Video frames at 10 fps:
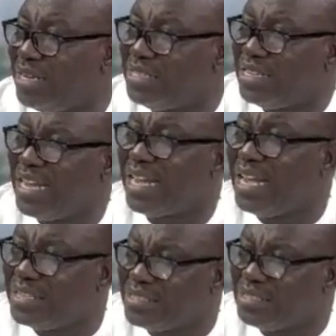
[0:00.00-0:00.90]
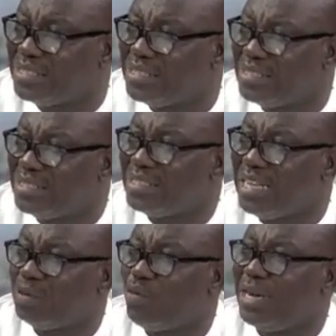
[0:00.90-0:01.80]
is it the case
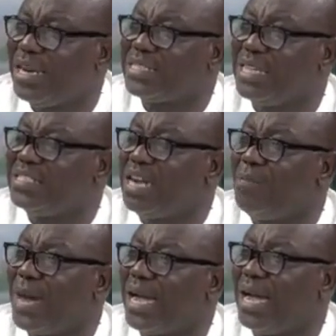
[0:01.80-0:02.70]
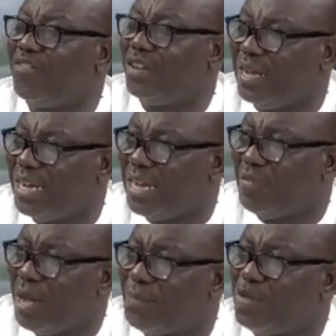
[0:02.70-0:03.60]
that when the central bank governor, and I'm
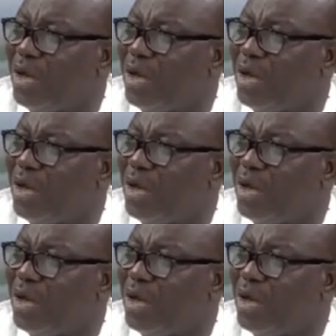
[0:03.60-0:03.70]
happy you